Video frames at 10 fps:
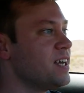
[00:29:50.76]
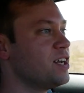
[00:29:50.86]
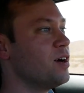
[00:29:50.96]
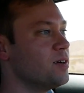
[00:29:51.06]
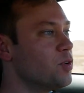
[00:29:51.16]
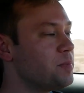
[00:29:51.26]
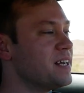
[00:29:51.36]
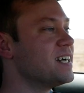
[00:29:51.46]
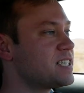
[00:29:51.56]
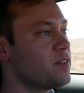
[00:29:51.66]
you know, it would be
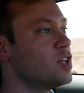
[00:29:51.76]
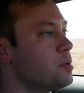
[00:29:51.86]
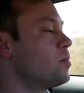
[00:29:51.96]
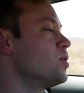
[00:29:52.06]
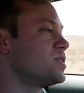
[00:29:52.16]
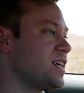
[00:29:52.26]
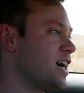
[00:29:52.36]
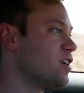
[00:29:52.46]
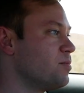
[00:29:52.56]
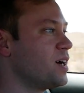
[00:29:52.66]
nice to have a little bit more
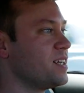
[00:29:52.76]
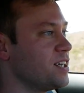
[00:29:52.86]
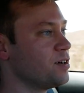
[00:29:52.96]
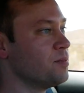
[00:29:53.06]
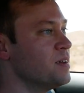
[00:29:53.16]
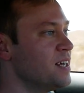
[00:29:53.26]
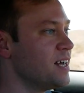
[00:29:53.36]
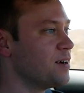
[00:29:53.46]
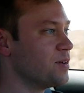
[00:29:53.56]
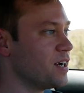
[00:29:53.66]
sound, but you know,
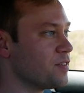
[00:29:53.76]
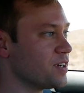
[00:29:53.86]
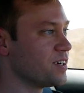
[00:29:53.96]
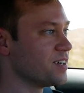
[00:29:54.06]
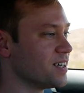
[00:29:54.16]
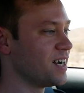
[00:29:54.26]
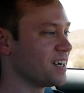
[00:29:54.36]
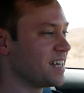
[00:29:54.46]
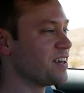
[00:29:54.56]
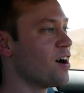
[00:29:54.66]
whenever you're uh,
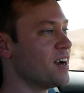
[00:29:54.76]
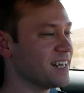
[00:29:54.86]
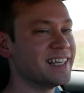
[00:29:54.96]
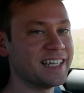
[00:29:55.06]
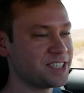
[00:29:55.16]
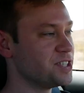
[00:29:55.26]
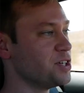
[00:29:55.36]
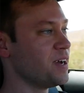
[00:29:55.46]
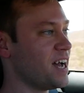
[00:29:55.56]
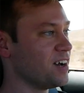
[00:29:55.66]
getting on it, at least you
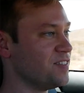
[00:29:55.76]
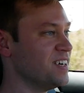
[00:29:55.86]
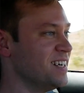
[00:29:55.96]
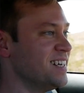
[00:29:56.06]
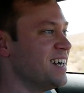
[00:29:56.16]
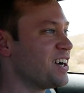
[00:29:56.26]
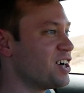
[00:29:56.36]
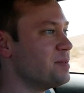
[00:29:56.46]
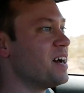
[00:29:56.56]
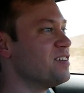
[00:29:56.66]
do have a
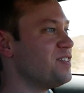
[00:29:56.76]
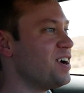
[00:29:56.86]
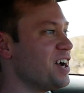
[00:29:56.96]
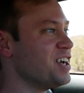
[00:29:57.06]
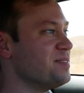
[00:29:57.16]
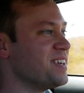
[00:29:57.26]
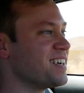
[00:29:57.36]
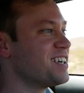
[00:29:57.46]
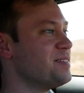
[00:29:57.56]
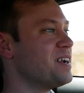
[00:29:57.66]
good amount of volume and a
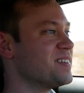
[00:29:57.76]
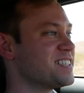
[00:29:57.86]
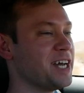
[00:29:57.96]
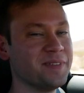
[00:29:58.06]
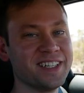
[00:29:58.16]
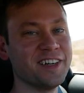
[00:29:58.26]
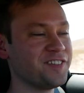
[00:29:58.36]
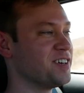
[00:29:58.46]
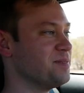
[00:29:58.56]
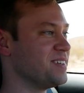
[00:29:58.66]
good amount of excitement there
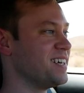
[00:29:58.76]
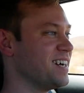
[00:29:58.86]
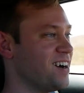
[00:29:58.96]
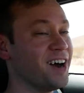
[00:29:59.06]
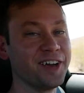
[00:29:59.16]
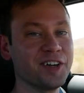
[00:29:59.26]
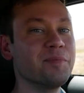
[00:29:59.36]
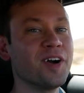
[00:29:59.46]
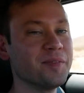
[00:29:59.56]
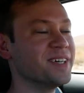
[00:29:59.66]
from the uh, audio
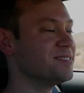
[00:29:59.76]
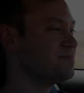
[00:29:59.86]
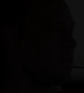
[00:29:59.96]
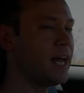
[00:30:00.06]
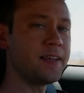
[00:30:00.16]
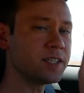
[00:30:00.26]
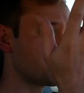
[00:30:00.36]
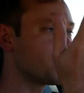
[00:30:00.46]
department. And this